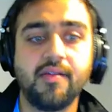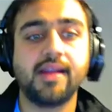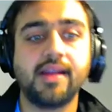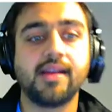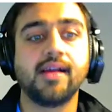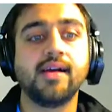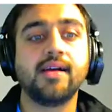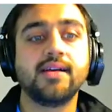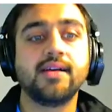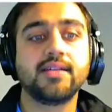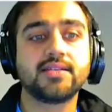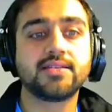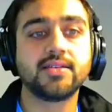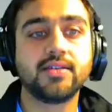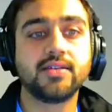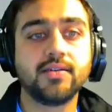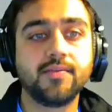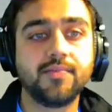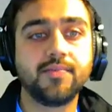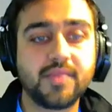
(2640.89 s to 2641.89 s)
So
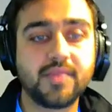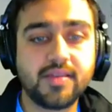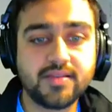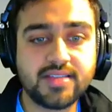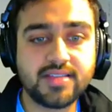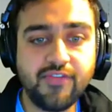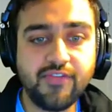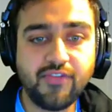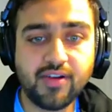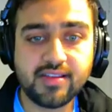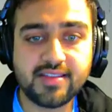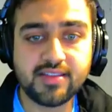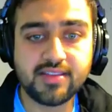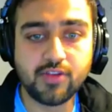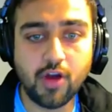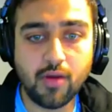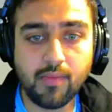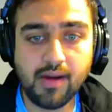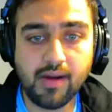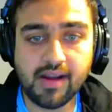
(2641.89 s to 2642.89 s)
you see, for normal
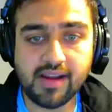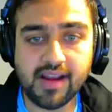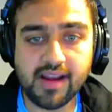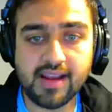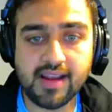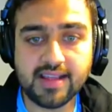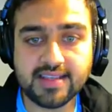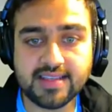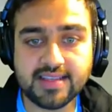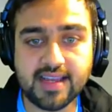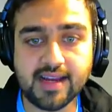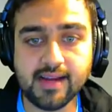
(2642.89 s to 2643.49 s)
training set,